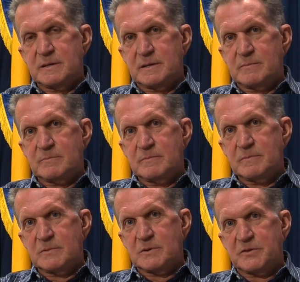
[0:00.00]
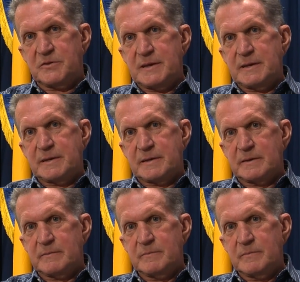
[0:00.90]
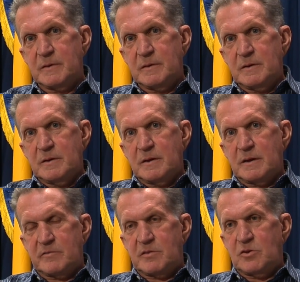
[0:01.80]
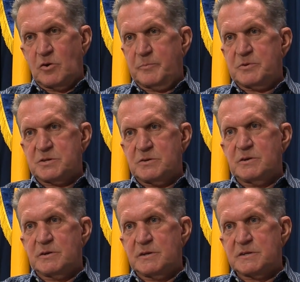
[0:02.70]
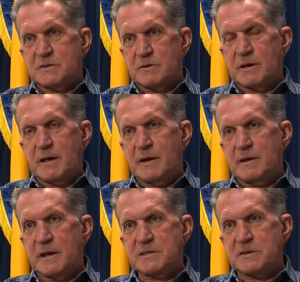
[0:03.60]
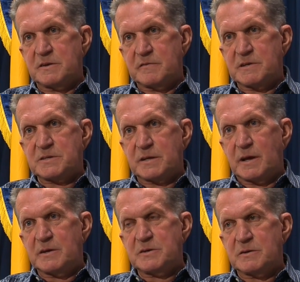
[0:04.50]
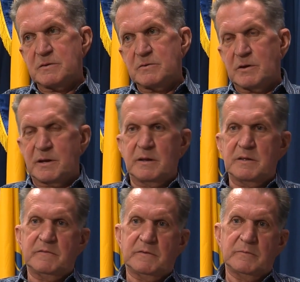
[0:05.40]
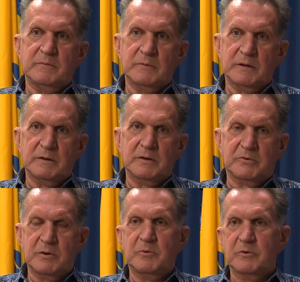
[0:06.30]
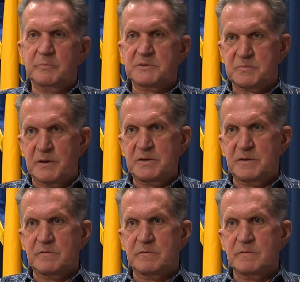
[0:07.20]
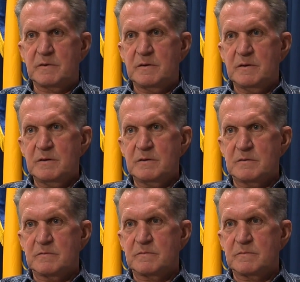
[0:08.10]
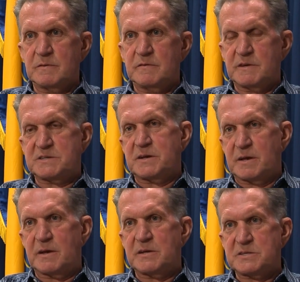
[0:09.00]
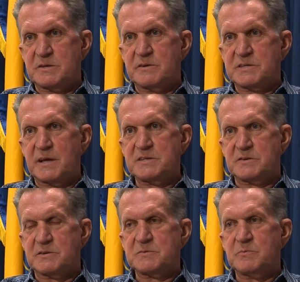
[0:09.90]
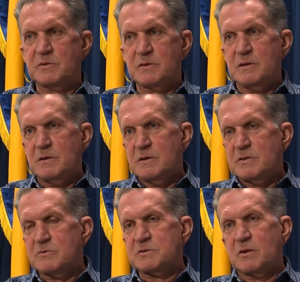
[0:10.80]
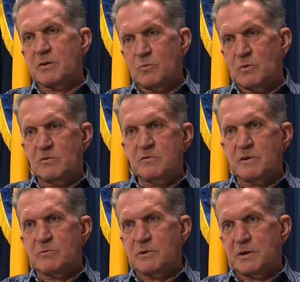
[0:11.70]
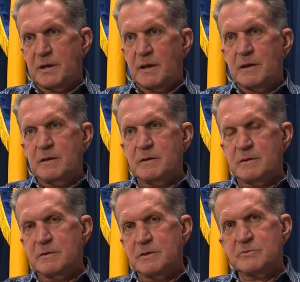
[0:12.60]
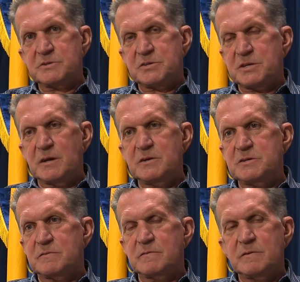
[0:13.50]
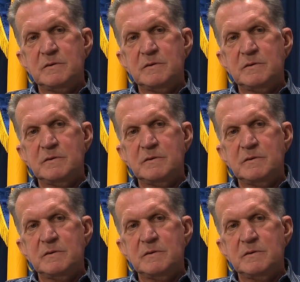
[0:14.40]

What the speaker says: I think having the opportunities that I had in accident investigation, not only from a criminal perspective of investigating serious accidents, but there was a lot of welfare work done, and there was a change of